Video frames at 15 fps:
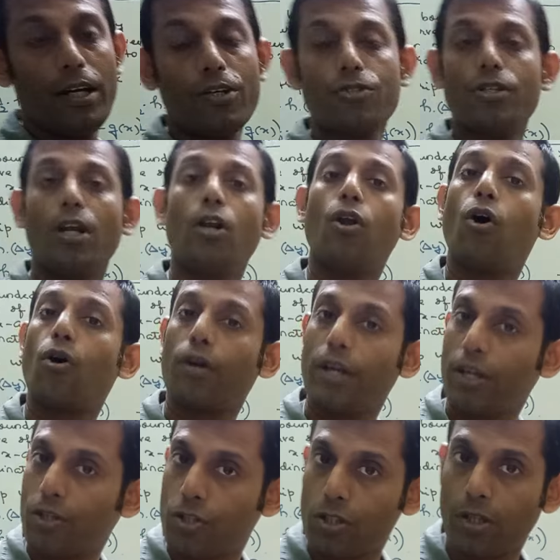let's say log
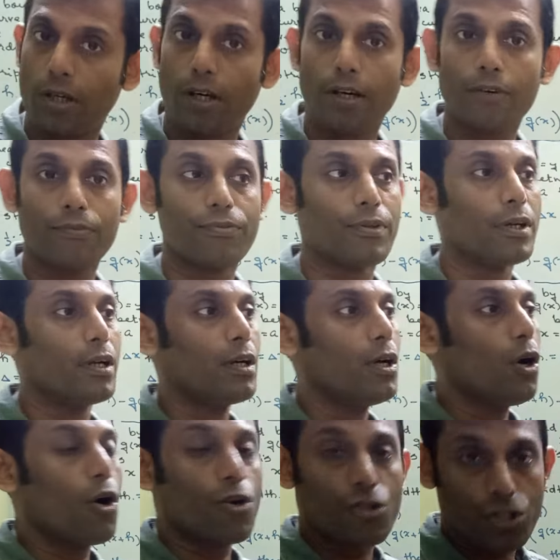x curve
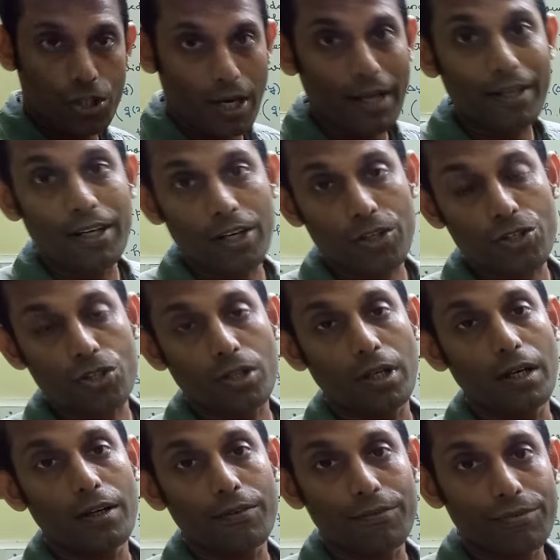or sin x
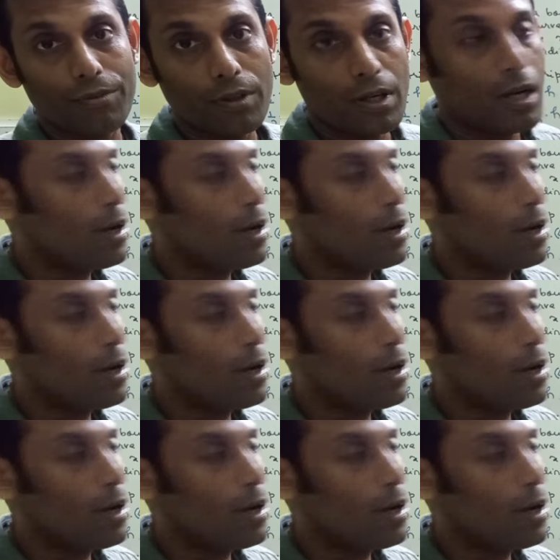curve,